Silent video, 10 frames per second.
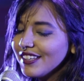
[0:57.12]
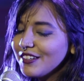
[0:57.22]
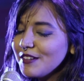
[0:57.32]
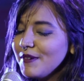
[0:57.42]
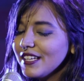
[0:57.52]
You
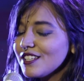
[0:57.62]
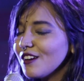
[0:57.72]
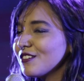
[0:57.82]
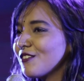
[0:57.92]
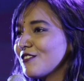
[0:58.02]
could fling
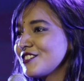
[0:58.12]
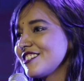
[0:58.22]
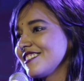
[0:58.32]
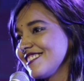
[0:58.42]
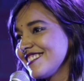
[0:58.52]
down
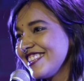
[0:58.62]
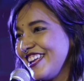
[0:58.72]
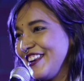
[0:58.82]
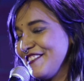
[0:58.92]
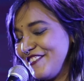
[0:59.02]
oceans
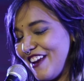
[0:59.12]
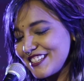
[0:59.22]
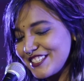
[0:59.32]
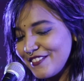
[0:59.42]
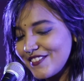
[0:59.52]
in a
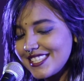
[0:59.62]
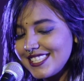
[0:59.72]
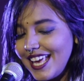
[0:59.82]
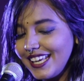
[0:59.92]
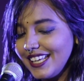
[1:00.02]
fraction of a
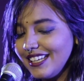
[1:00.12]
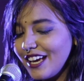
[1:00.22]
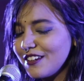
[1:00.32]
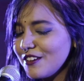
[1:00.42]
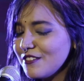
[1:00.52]
second.
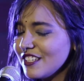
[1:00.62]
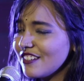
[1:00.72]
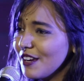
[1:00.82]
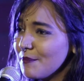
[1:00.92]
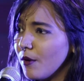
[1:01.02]
I could only
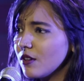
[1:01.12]
write